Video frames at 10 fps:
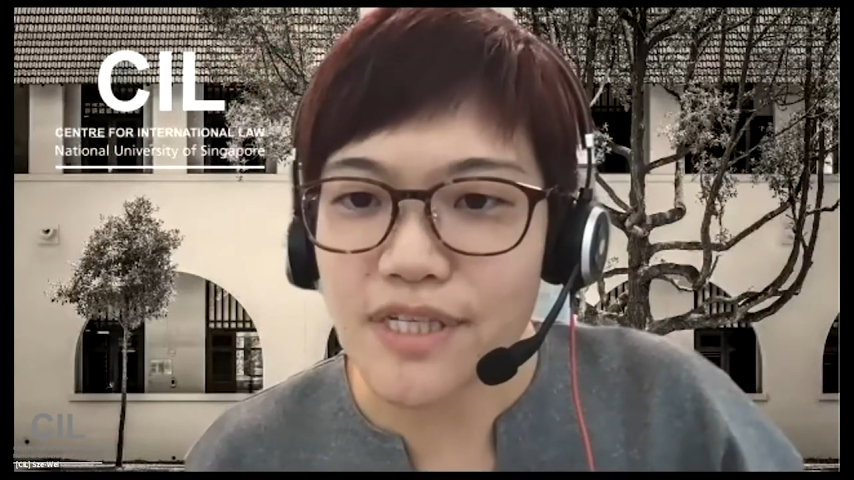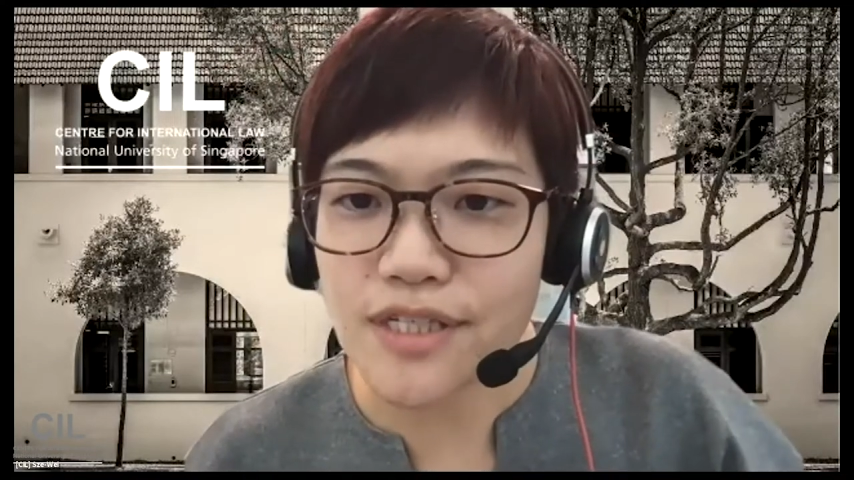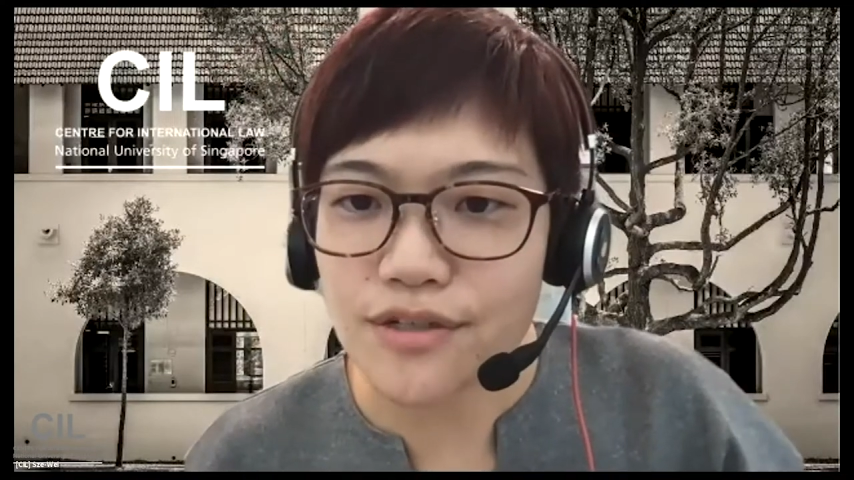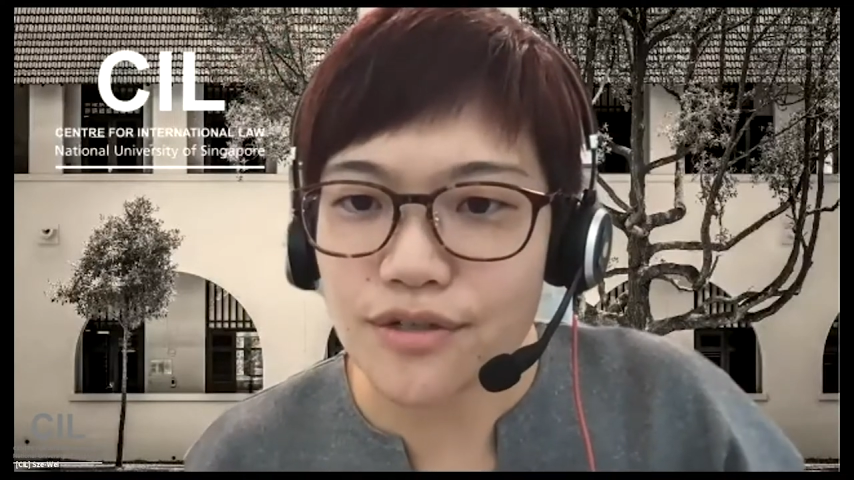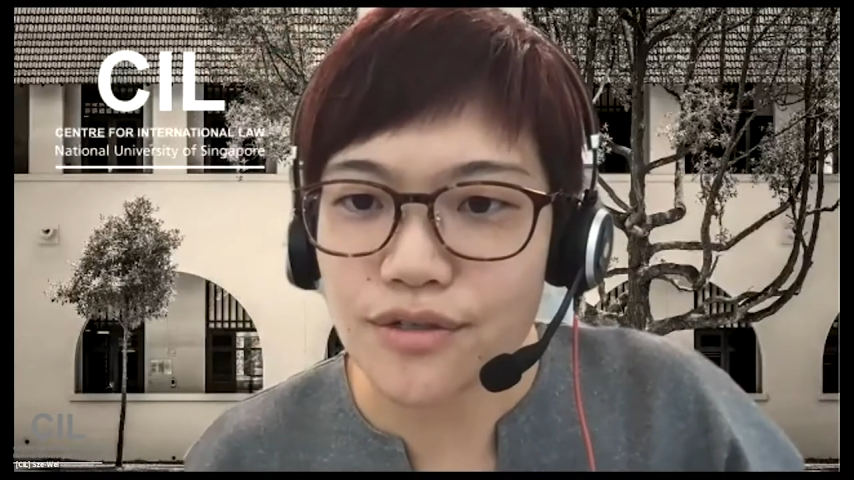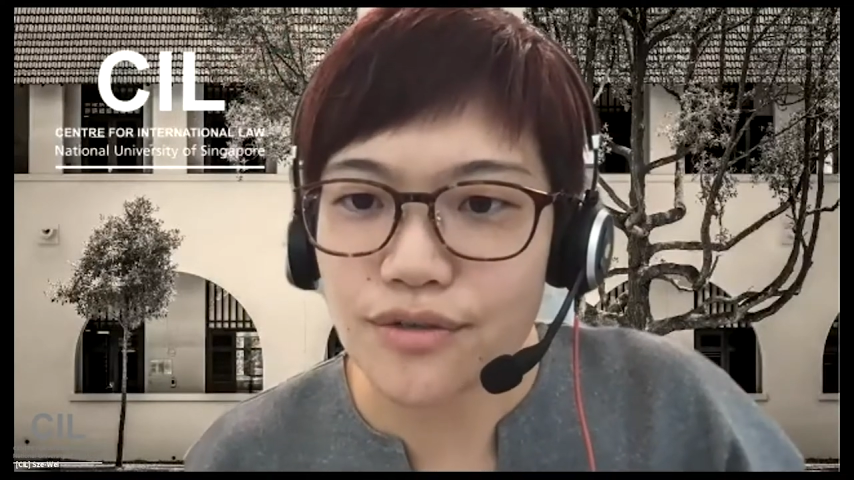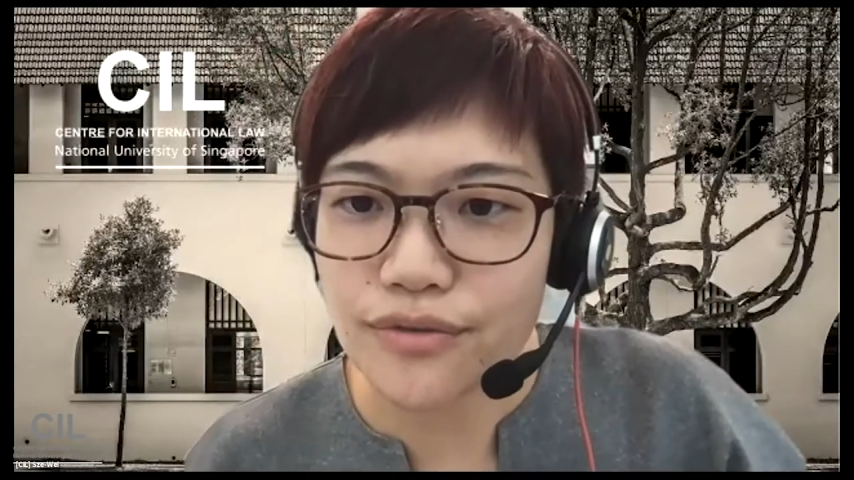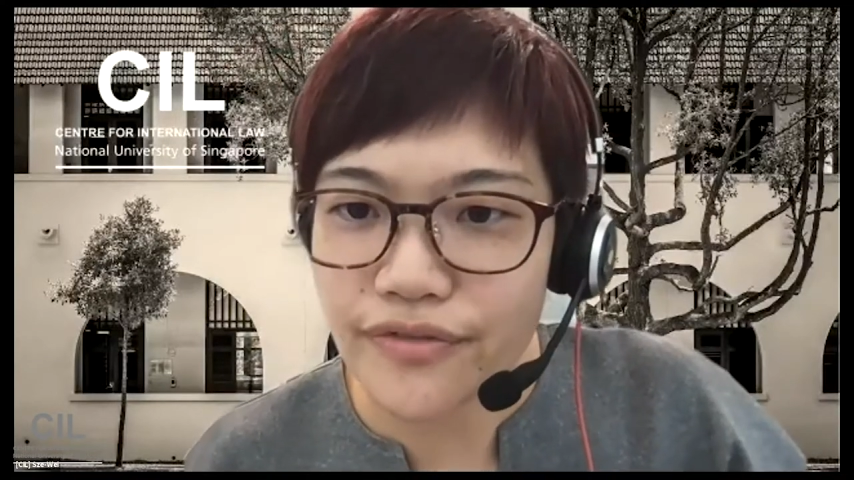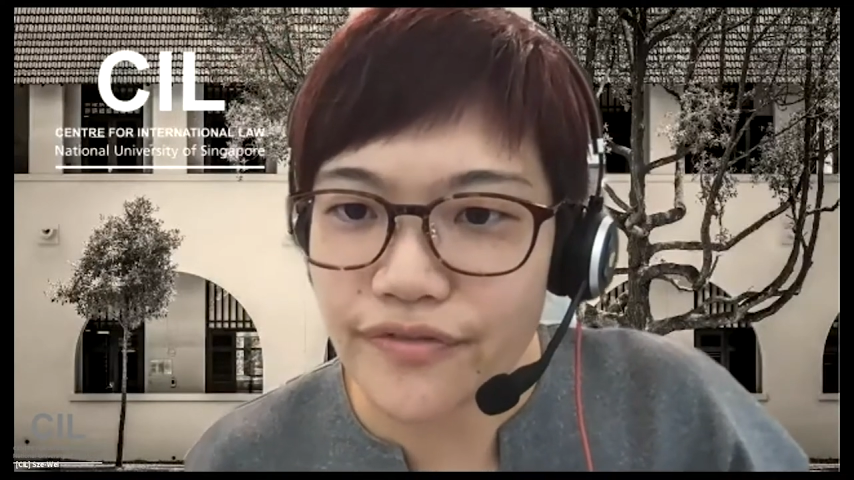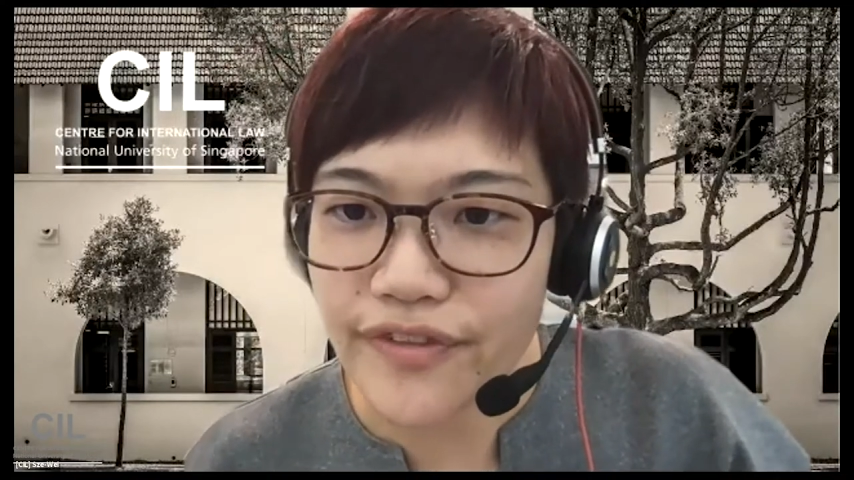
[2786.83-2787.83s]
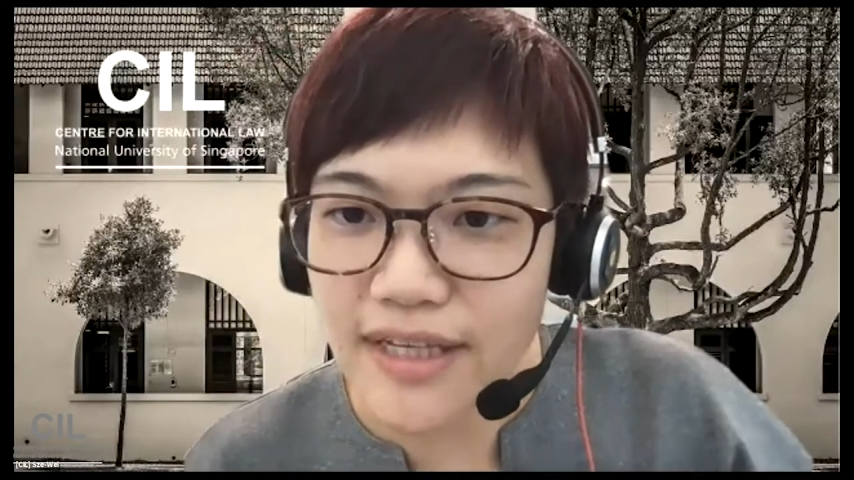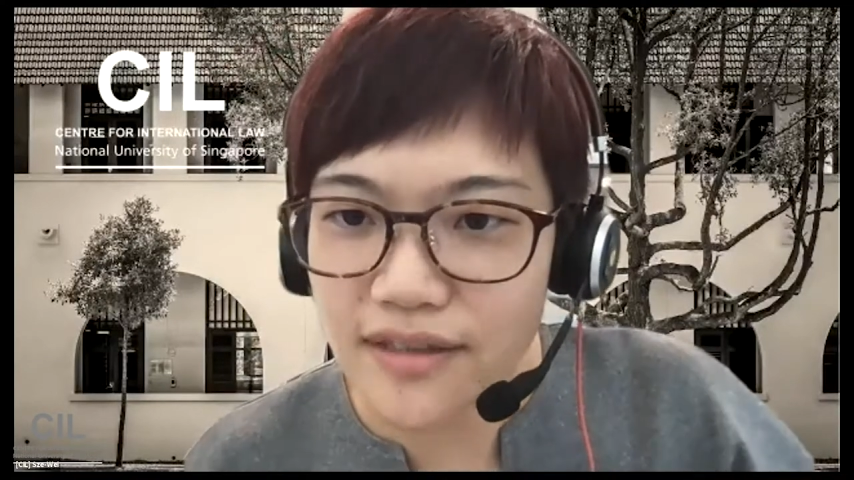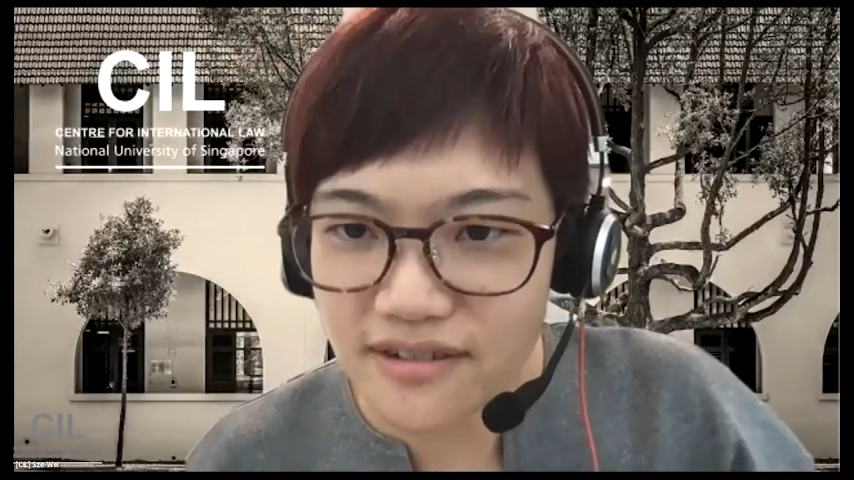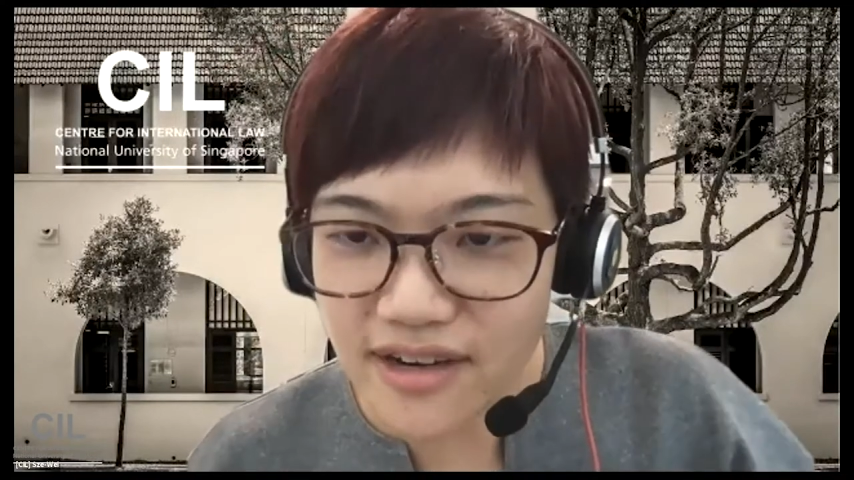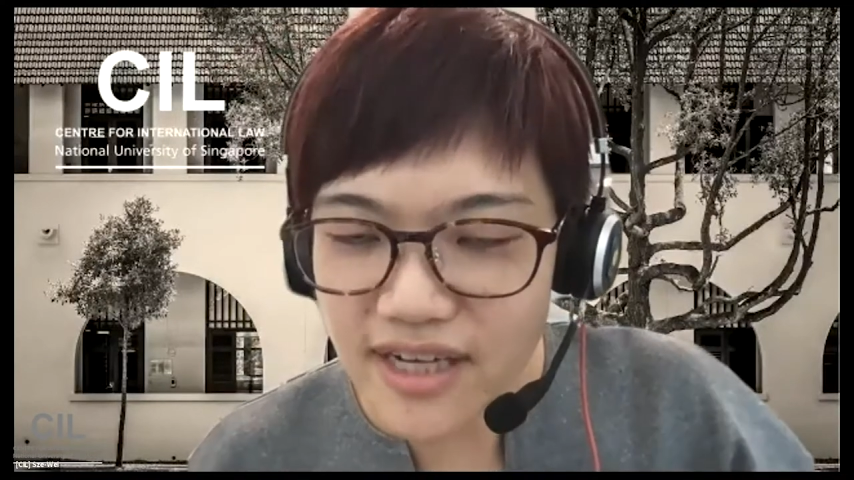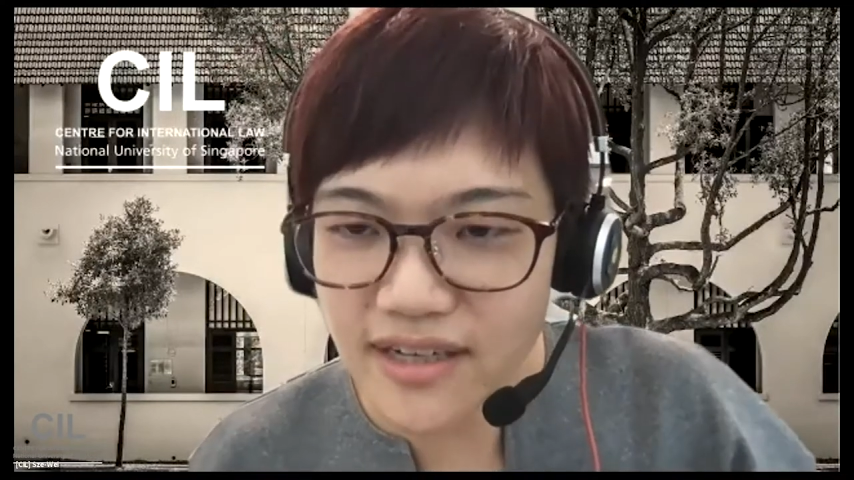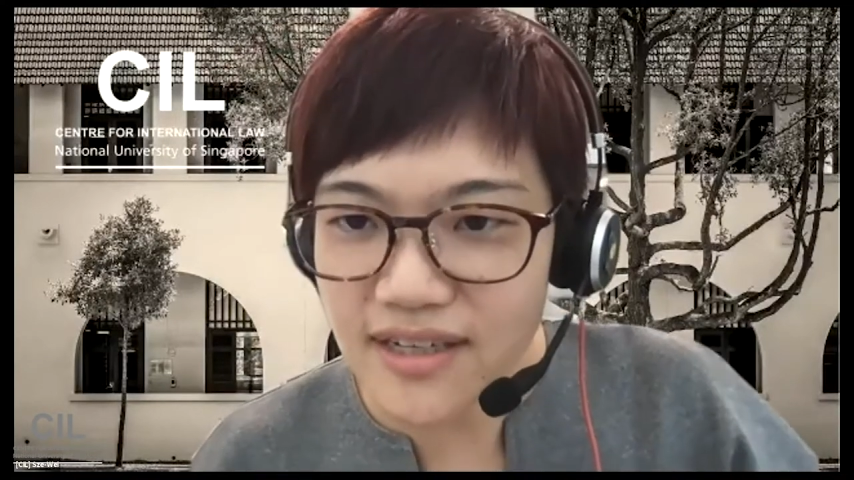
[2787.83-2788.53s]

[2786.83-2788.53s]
Mr. Duc Viet Tran.